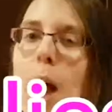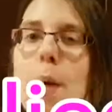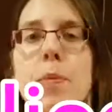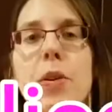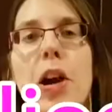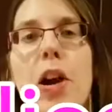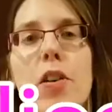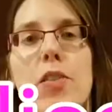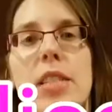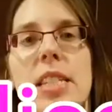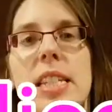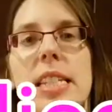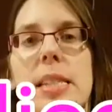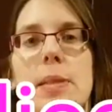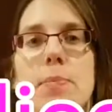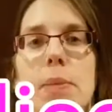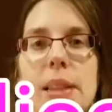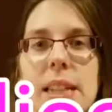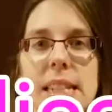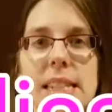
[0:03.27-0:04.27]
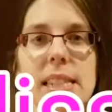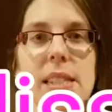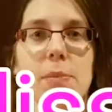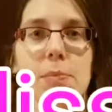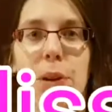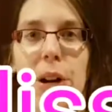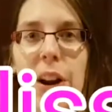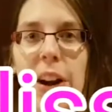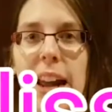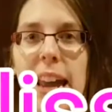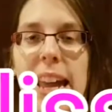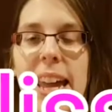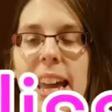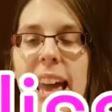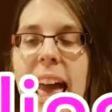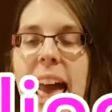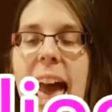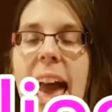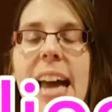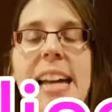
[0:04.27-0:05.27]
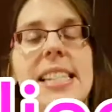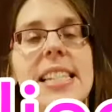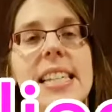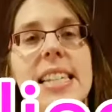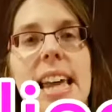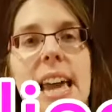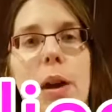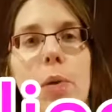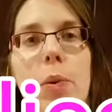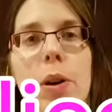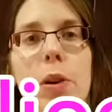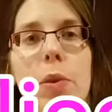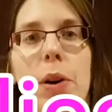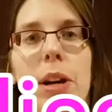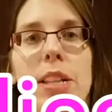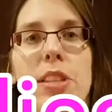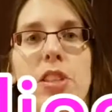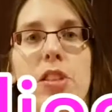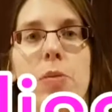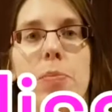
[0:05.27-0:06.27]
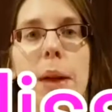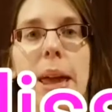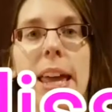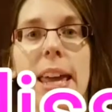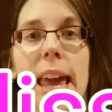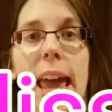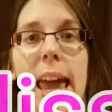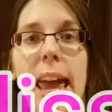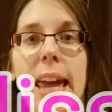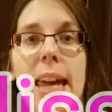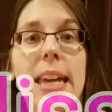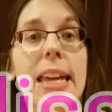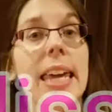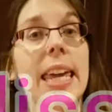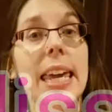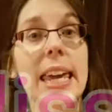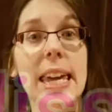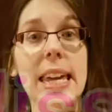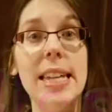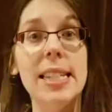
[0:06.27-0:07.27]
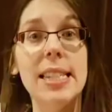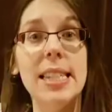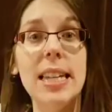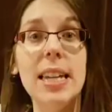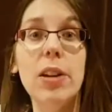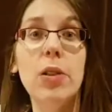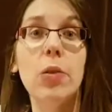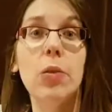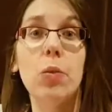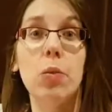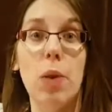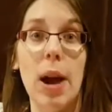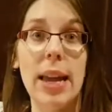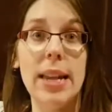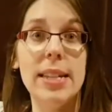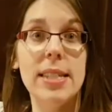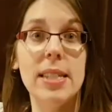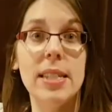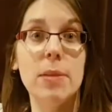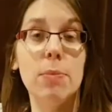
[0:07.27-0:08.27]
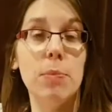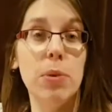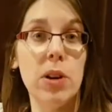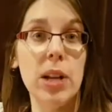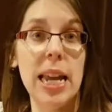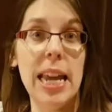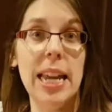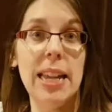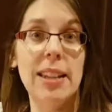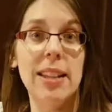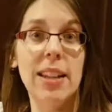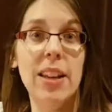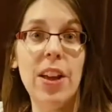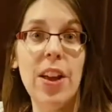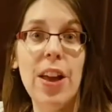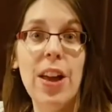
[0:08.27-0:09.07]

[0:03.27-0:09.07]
I'm your hostess, Melissa Murray, and today we're going to make a easy rice pudding.